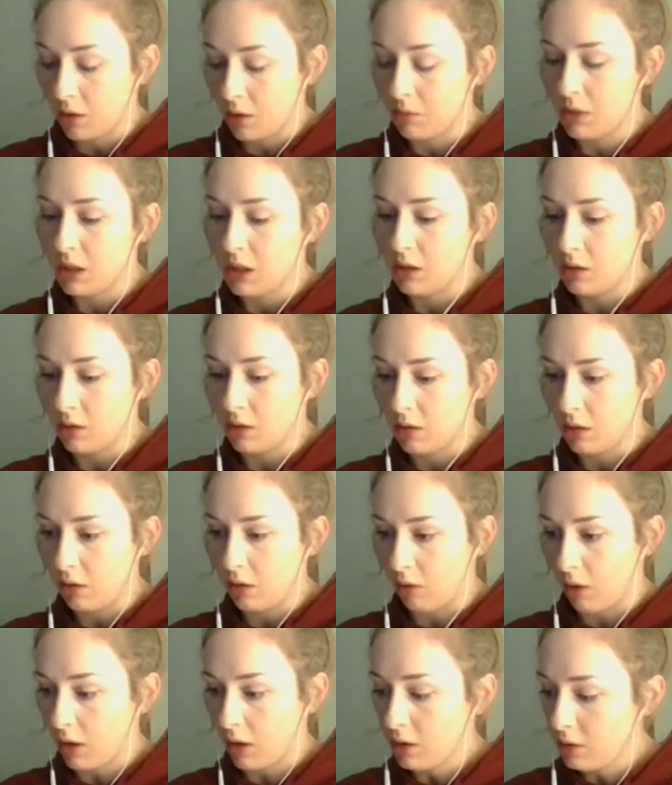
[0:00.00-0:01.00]
I mean,
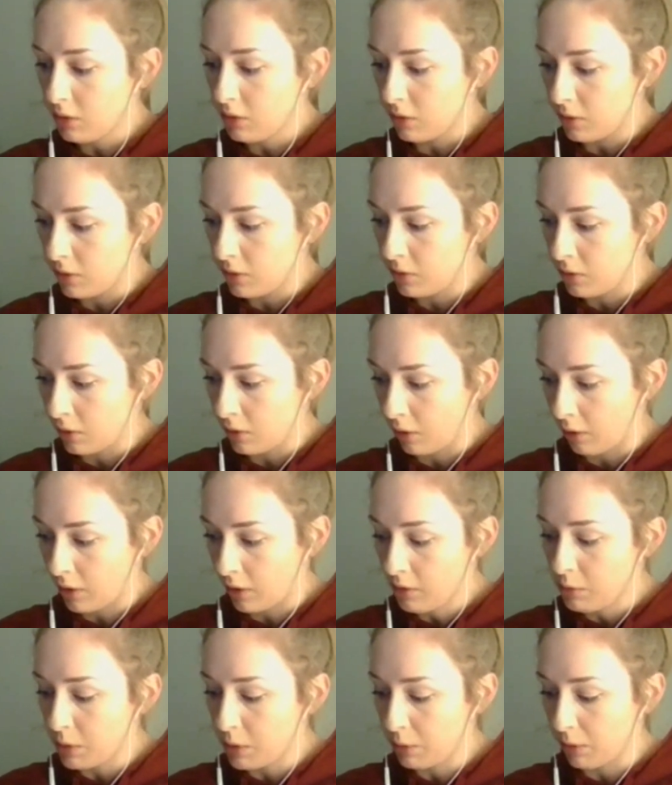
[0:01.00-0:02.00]
a lot
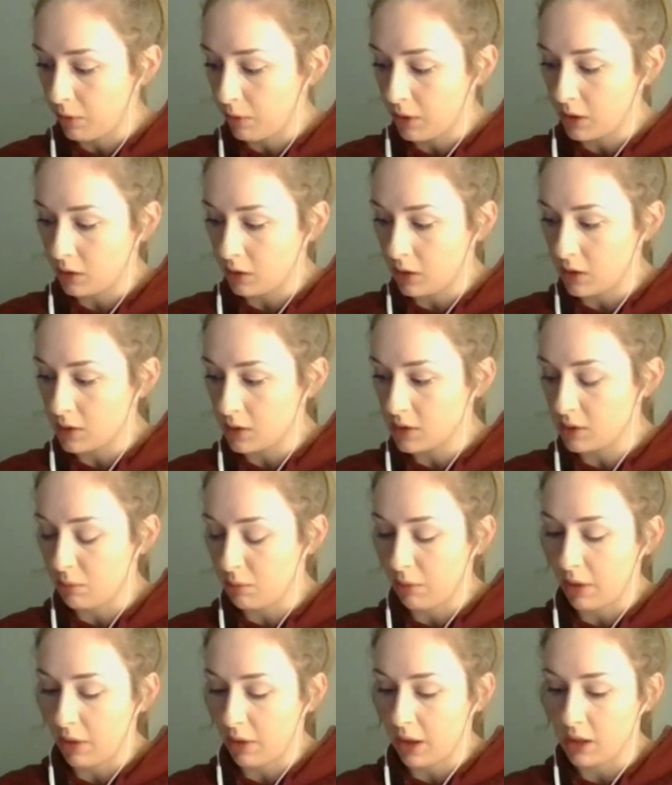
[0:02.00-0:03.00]
of people think that
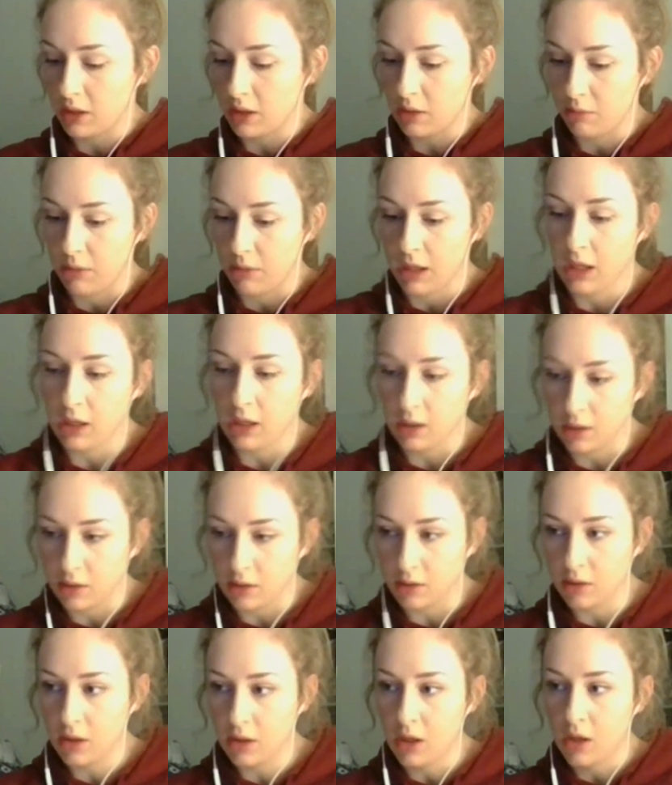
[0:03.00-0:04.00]
supply and
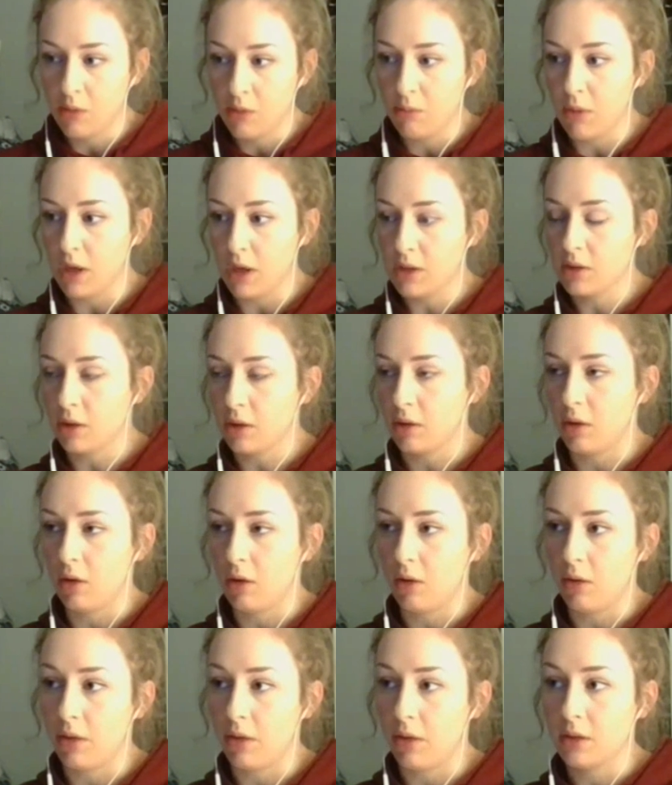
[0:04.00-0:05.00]
demand, based on
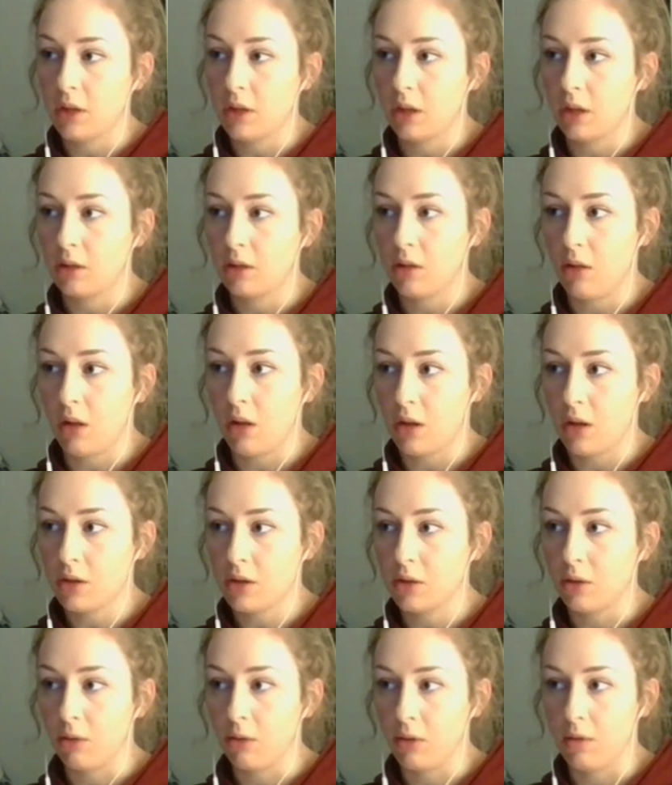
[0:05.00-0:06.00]
all the
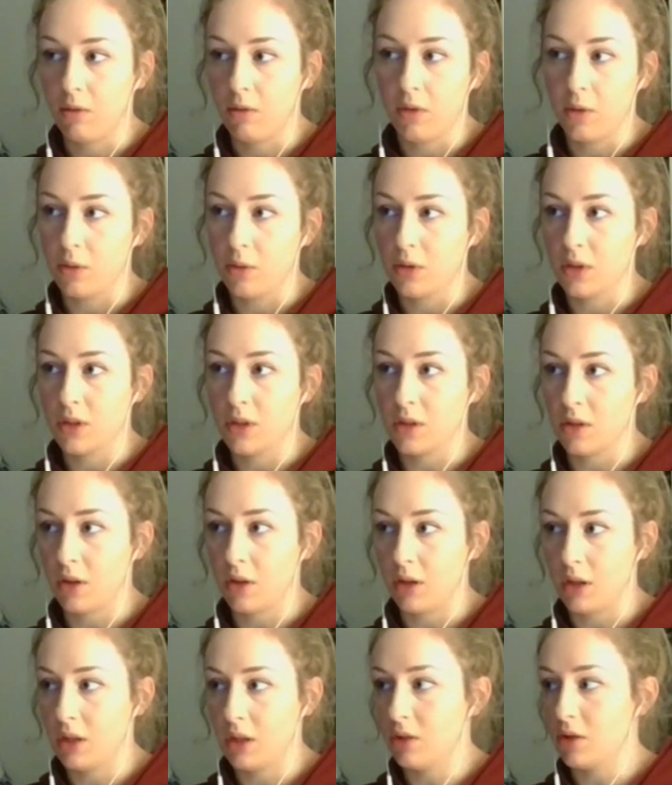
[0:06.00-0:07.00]
technological influences
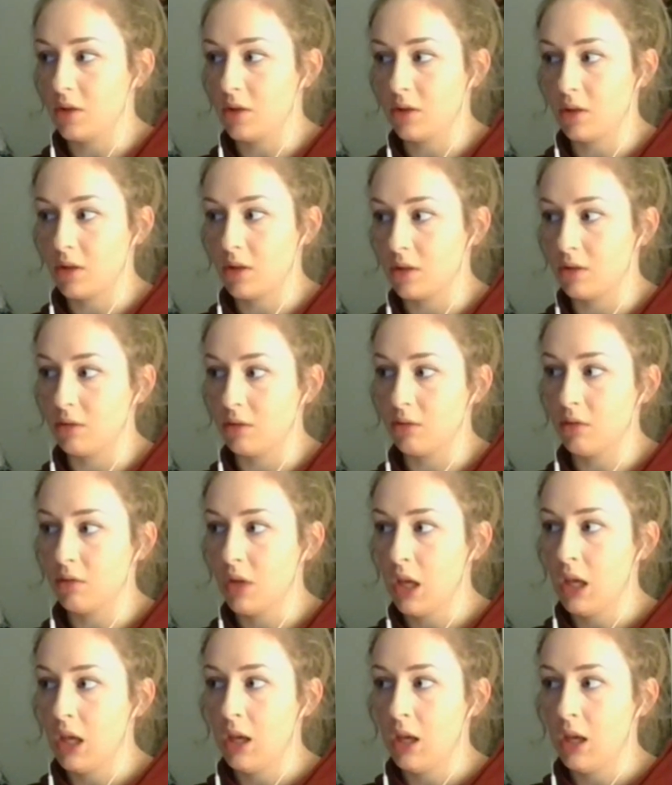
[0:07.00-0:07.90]
on it, just doesn't